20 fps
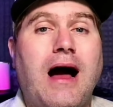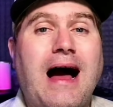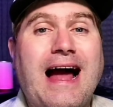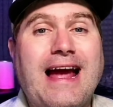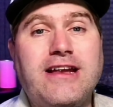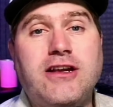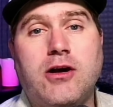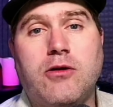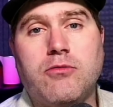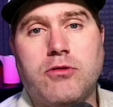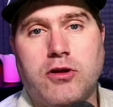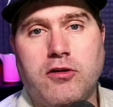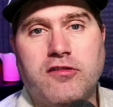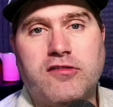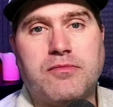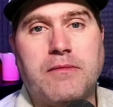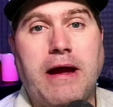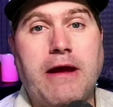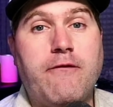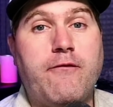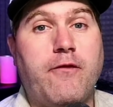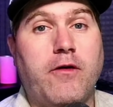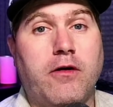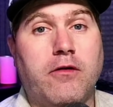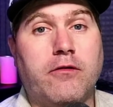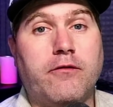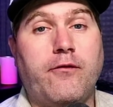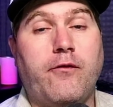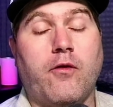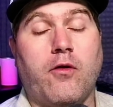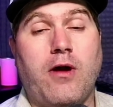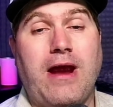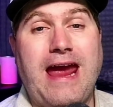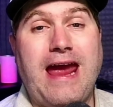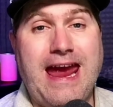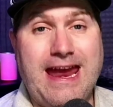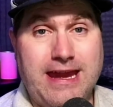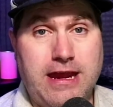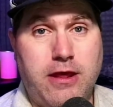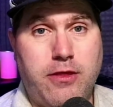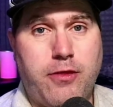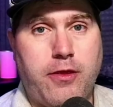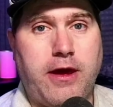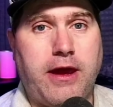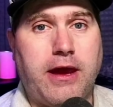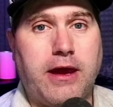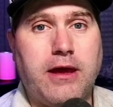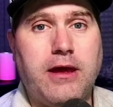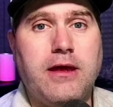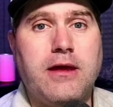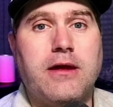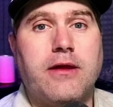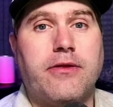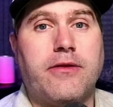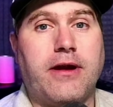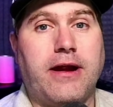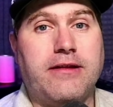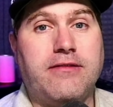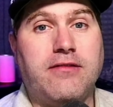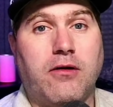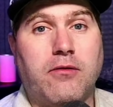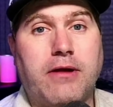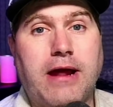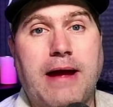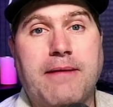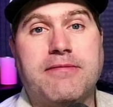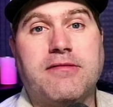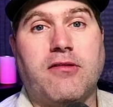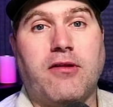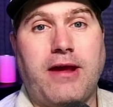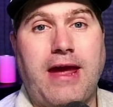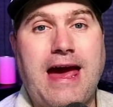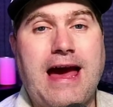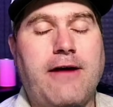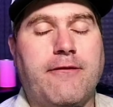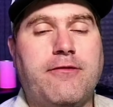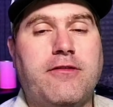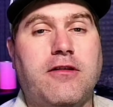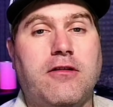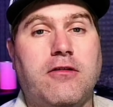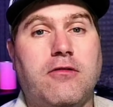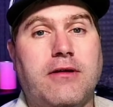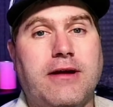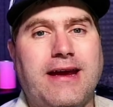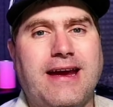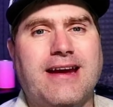I don't use my phone for anything that I don't absolutely have to,